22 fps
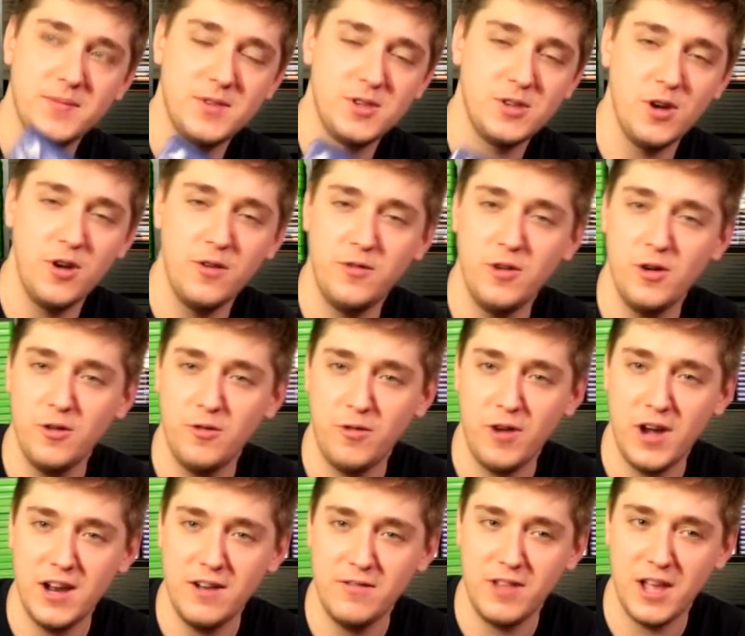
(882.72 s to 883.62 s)
so if you're
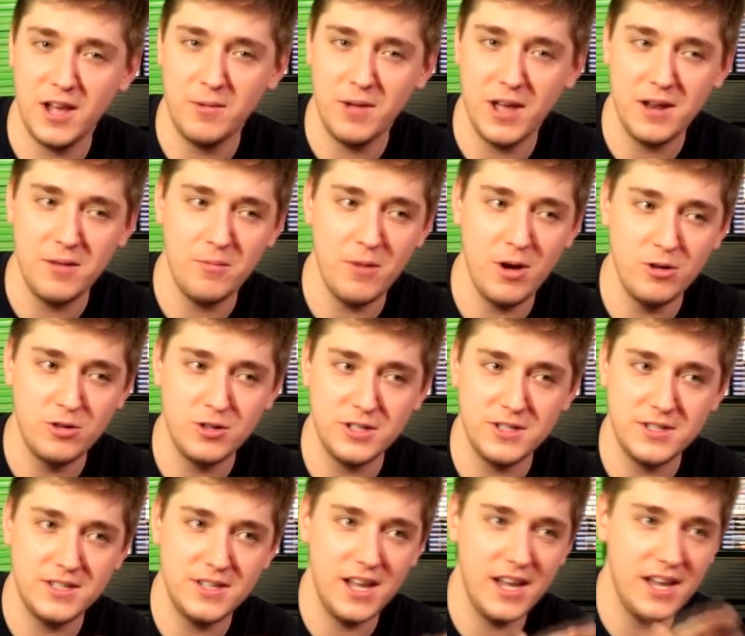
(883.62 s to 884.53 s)
afraid of like getting
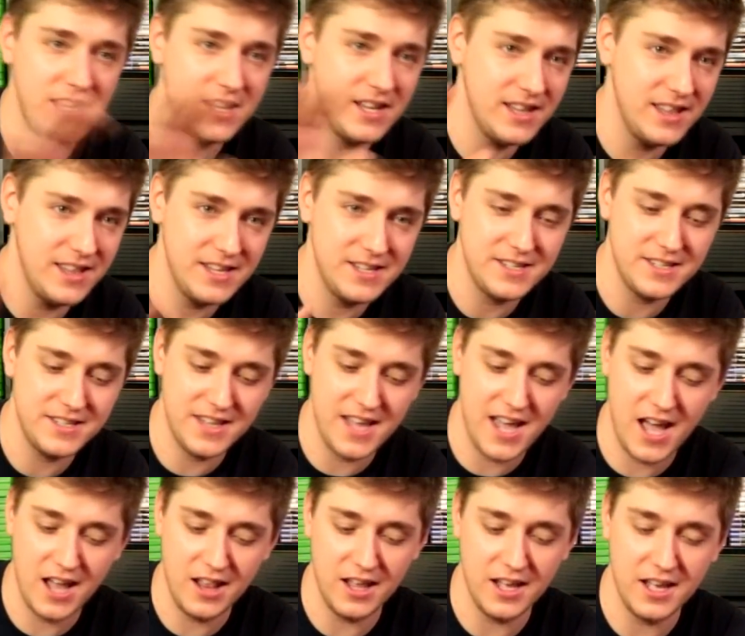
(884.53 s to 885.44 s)
motion sick and this and
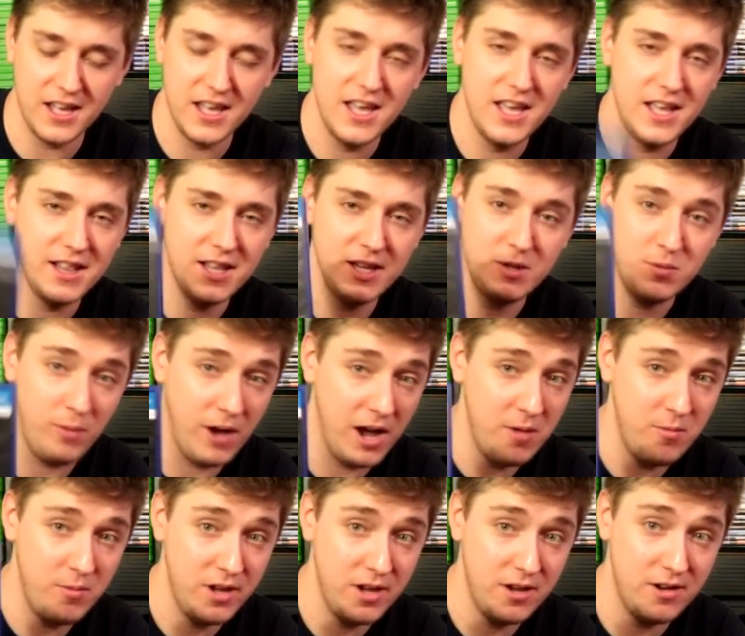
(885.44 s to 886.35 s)
that, like, this
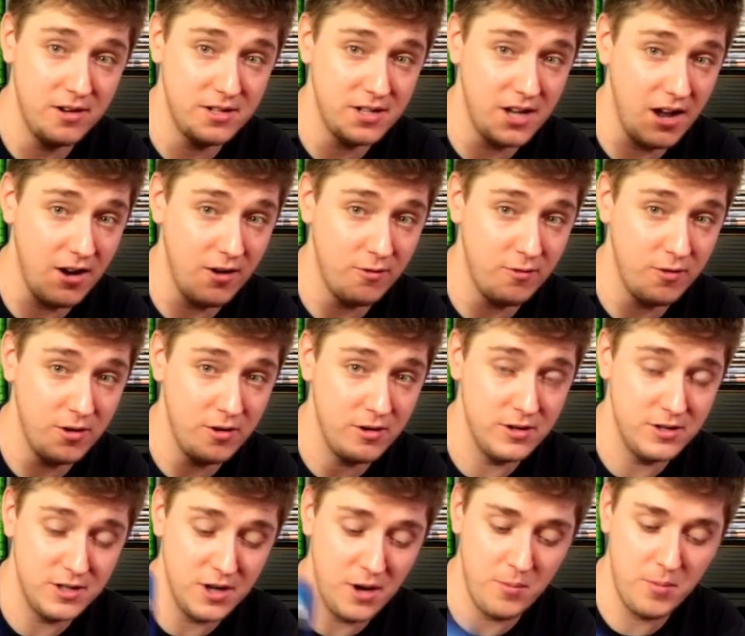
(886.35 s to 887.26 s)
might be a good title for you
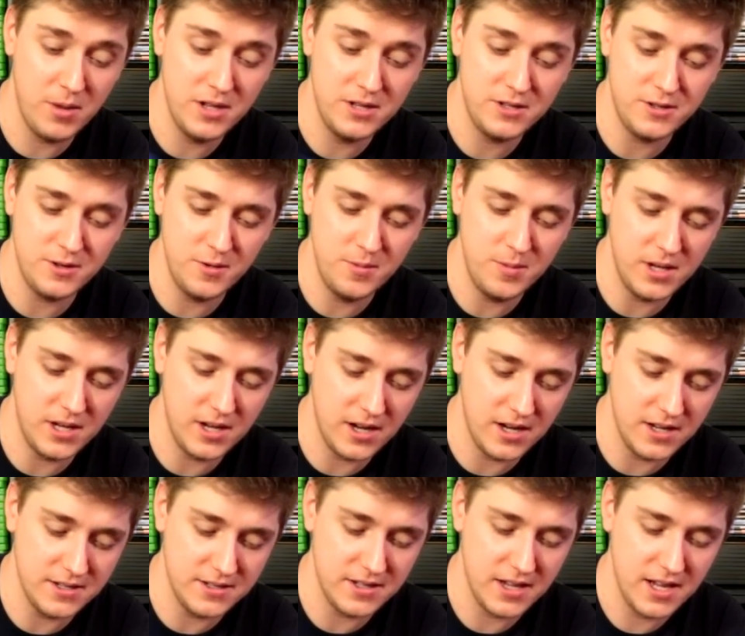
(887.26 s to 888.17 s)
to jump into
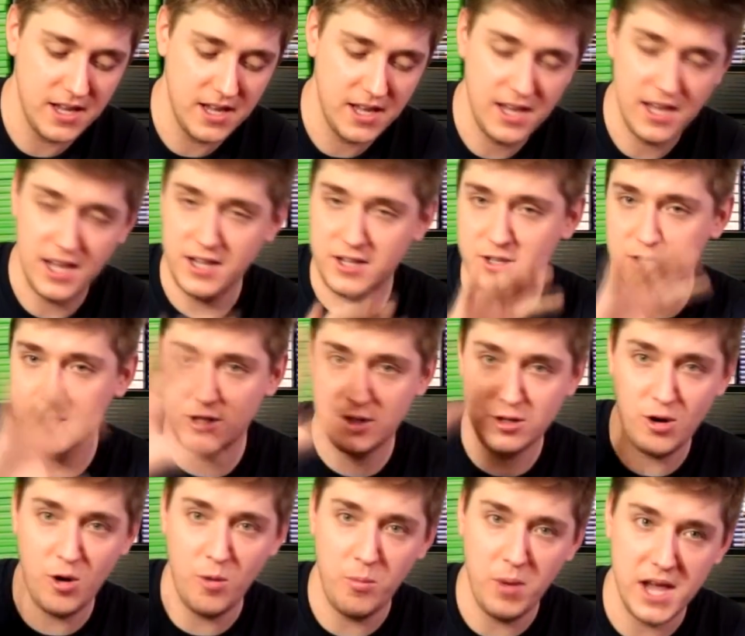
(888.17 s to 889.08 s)
because it's just
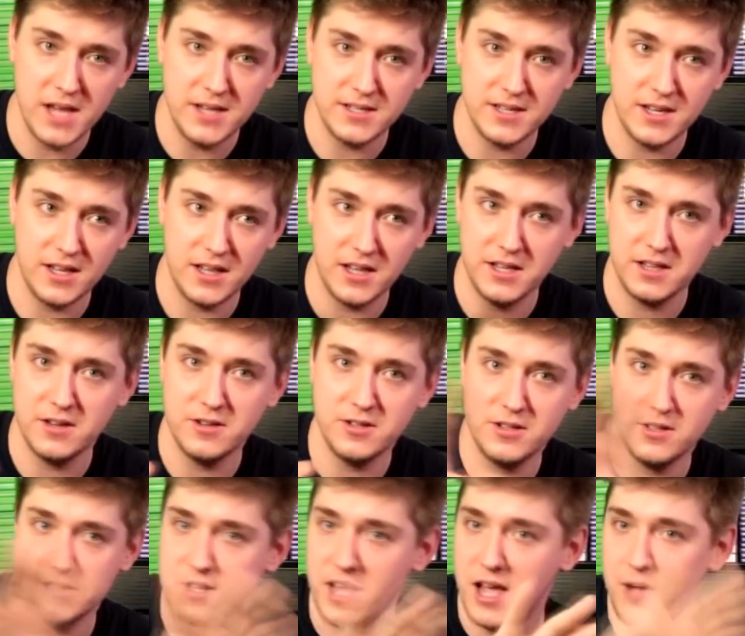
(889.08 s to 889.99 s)
so basic. Like,
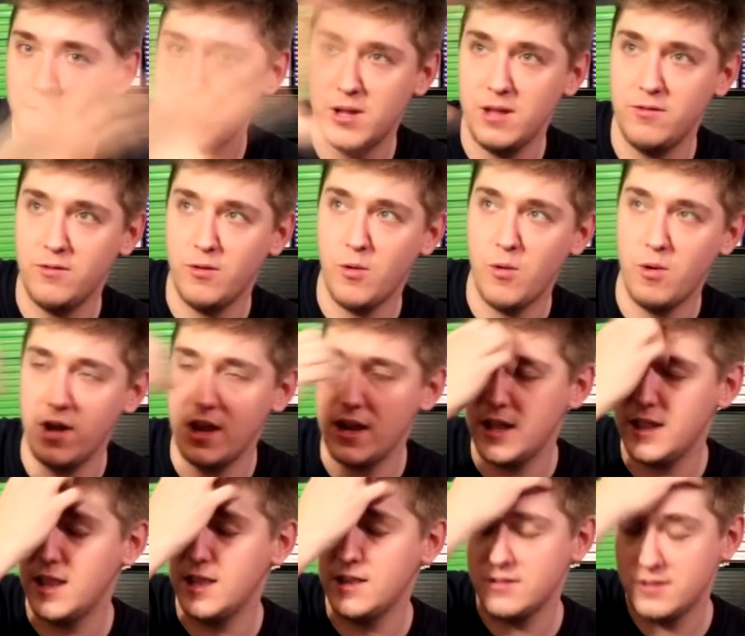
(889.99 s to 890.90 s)
there's just empty void,
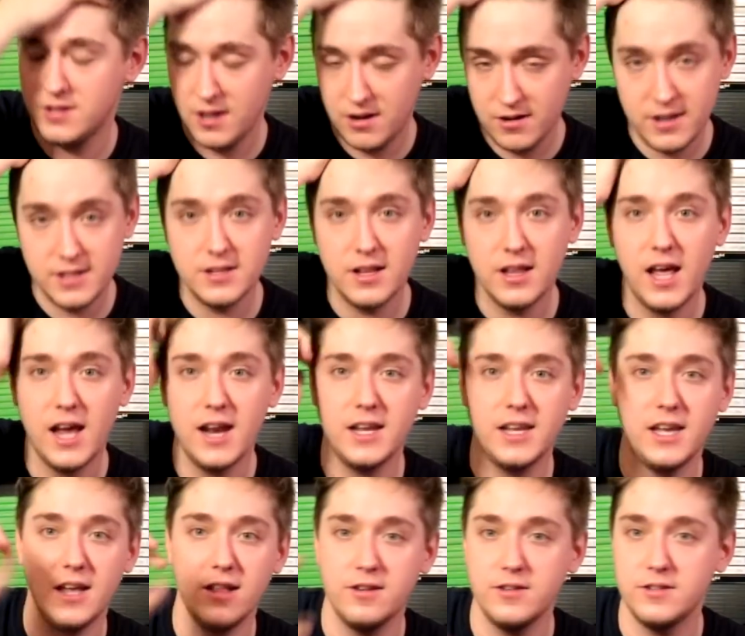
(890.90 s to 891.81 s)
and there is a lot
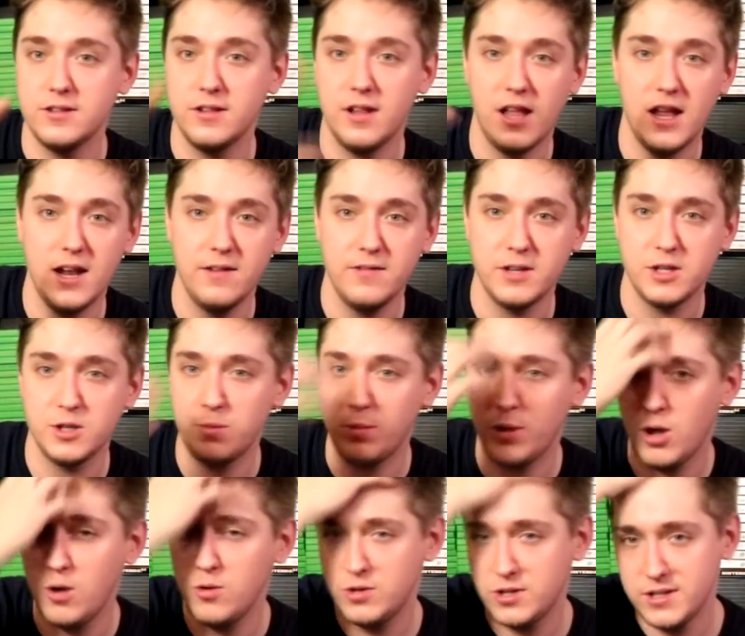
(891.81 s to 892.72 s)
of killers and a lot of
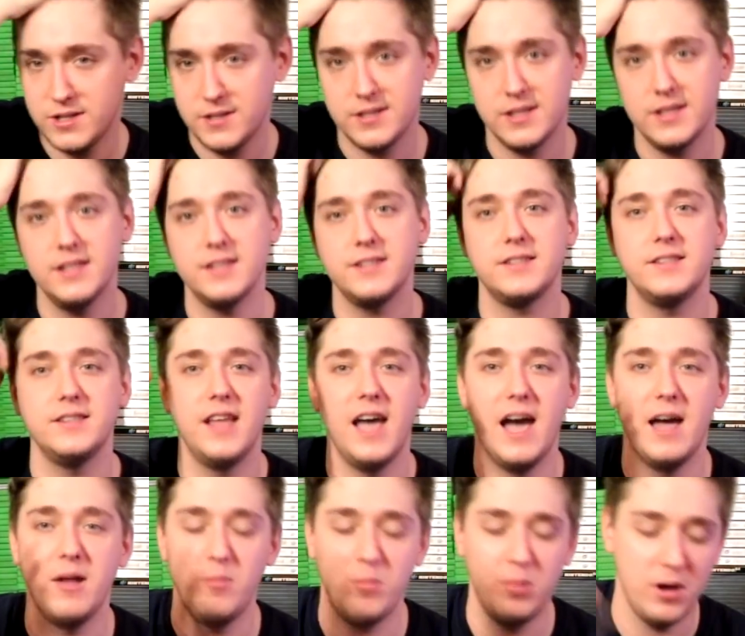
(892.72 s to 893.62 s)
explosions and this and
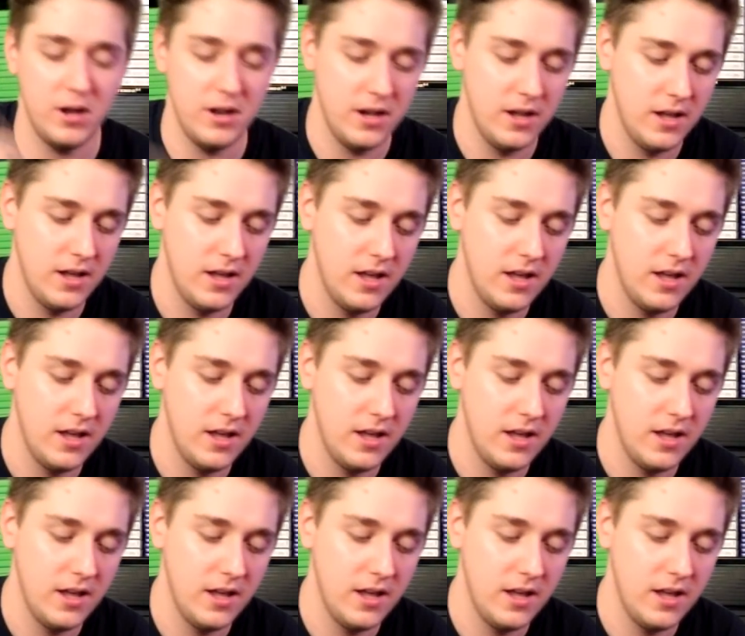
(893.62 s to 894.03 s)
that, but